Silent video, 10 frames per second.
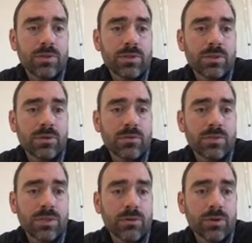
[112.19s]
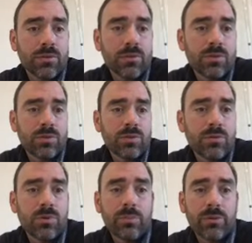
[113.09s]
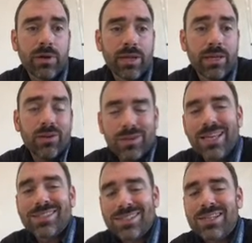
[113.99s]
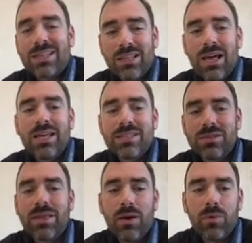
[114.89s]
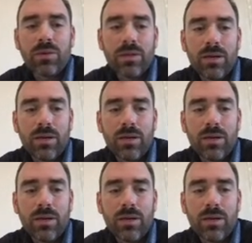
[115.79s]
So 0, 2 would be right here. Yes, it's on the line, so that one